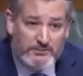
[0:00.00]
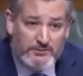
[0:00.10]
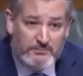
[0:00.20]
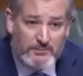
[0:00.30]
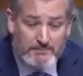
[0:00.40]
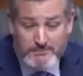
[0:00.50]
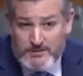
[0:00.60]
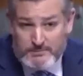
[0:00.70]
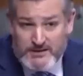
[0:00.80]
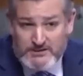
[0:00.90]
and
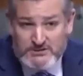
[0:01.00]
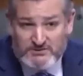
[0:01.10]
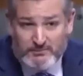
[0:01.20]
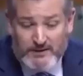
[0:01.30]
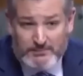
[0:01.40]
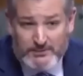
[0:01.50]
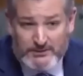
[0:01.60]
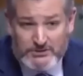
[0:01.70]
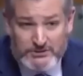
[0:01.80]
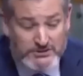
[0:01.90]
the basis for my
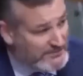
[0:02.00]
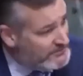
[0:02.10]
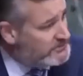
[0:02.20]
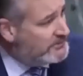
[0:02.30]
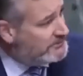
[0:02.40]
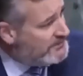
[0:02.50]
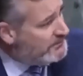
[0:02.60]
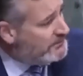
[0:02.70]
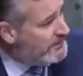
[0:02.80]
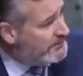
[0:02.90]
prediction is every single
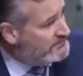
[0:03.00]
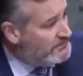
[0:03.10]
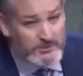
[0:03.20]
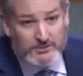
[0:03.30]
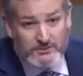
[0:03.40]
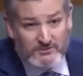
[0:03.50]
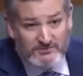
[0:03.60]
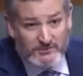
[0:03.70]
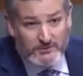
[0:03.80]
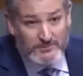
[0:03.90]
Democrat has voted to
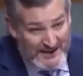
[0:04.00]
confirm